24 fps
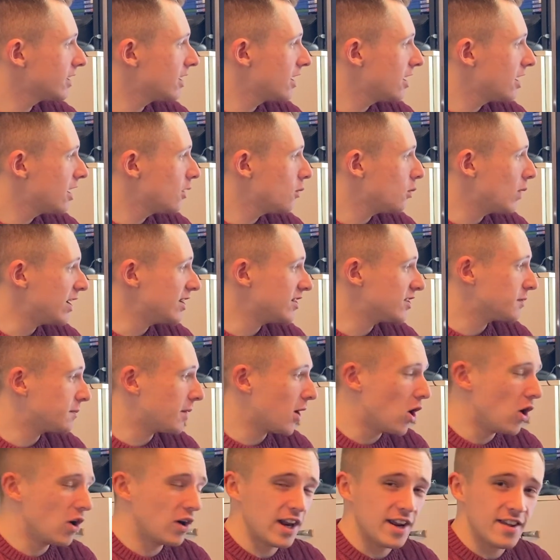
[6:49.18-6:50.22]
went to
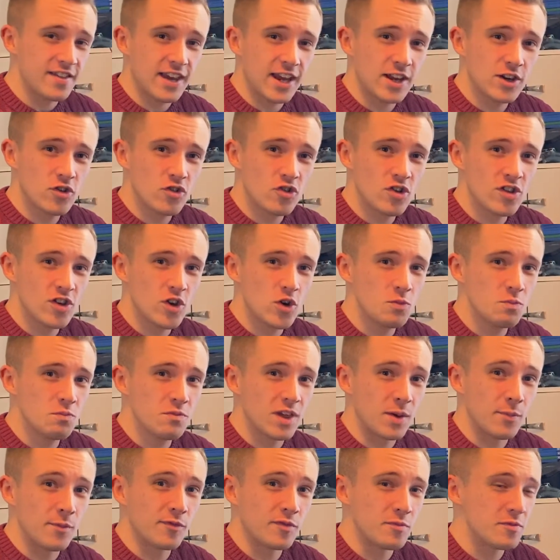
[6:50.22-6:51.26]
Barclay Secondary School,
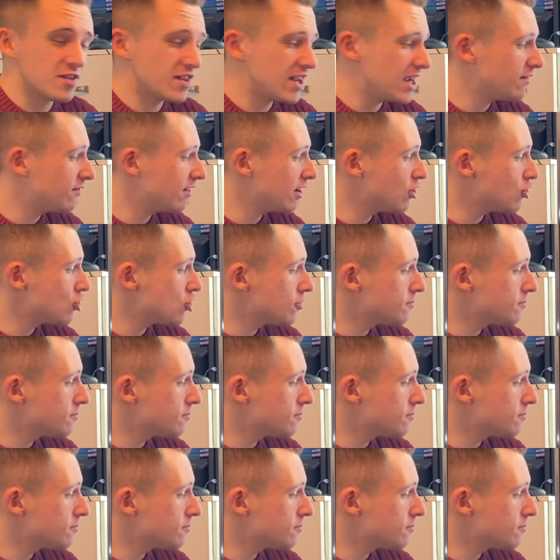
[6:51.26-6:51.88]
someone from Stevenage,